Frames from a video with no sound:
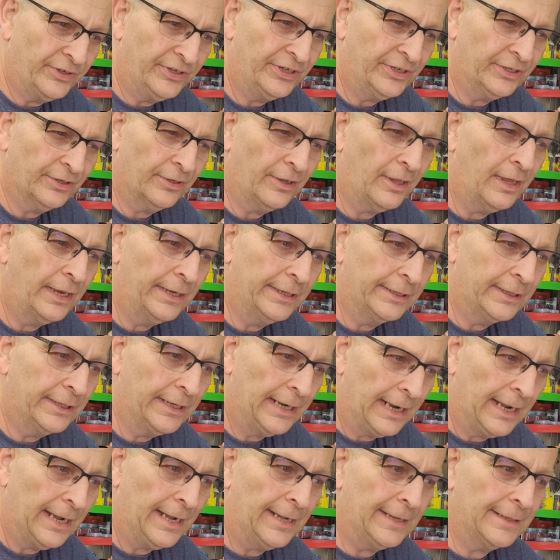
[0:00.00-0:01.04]
deal I
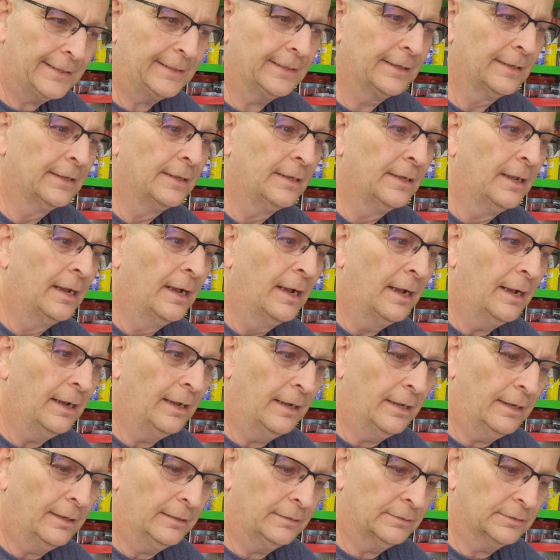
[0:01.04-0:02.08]
got.
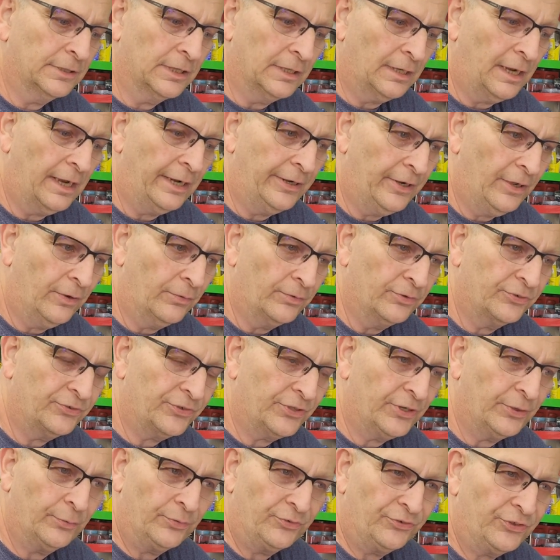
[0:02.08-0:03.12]
I noticed
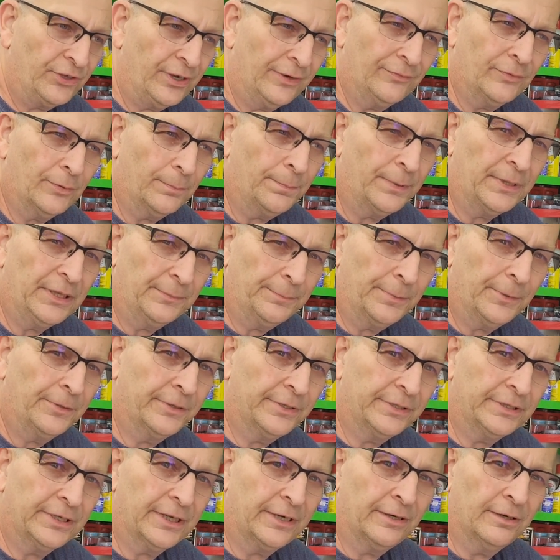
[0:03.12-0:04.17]
there were several people
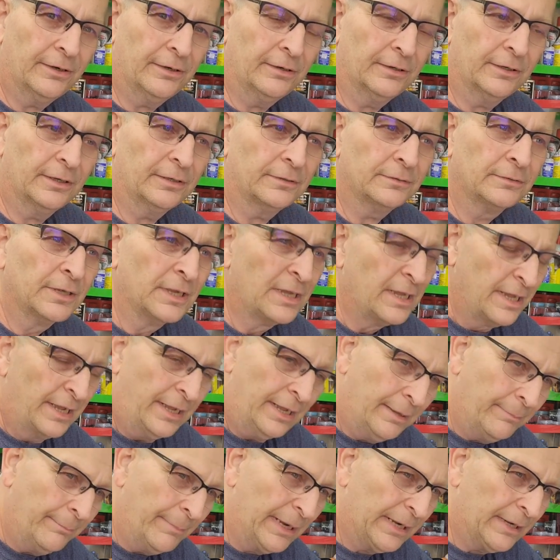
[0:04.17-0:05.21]
in there, and
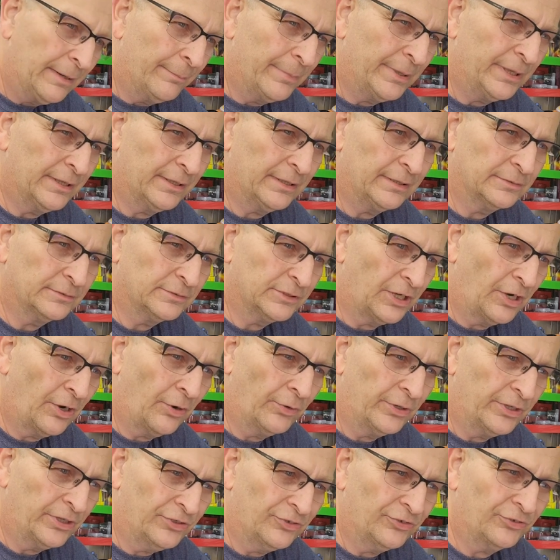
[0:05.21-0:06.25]
it may have been, you
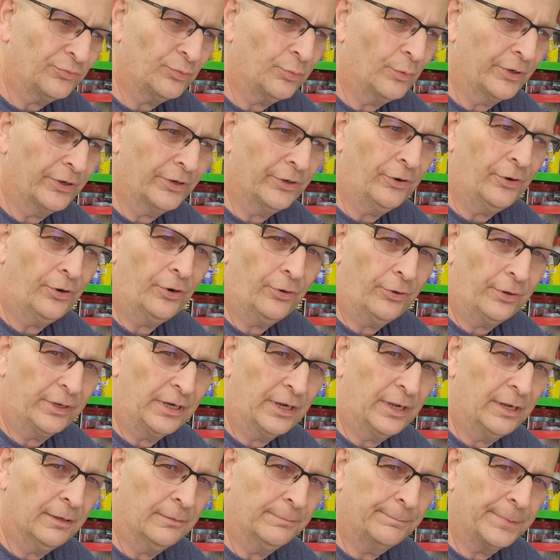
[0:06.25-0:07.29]
know, he just wanted to
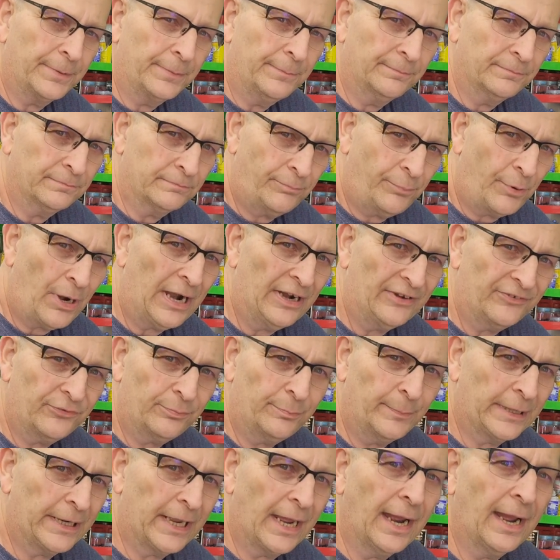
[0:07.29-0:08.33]
hurry up and price
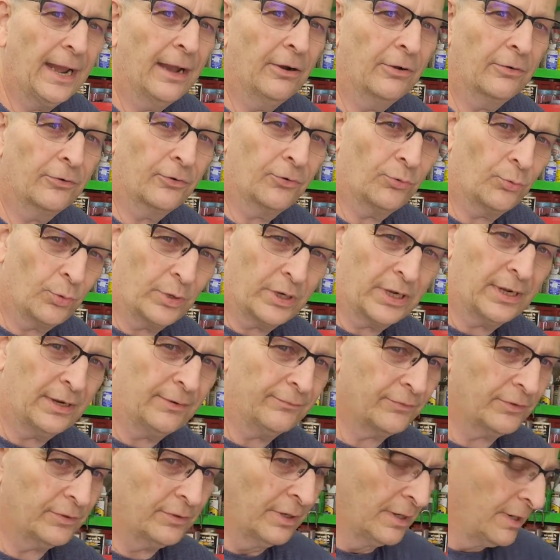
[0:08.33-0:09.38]
me out or
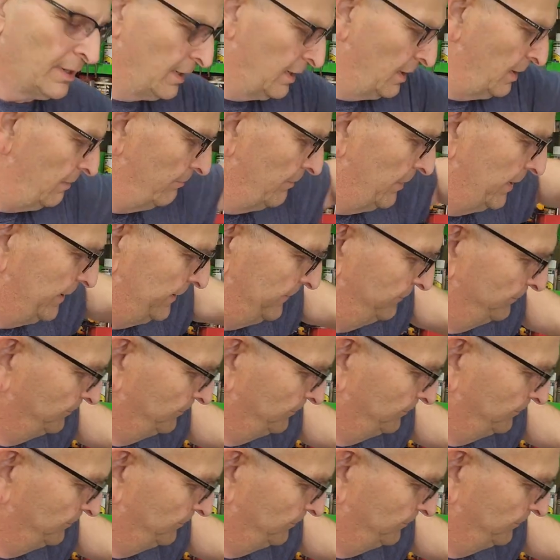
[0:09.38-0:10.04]
whatever. But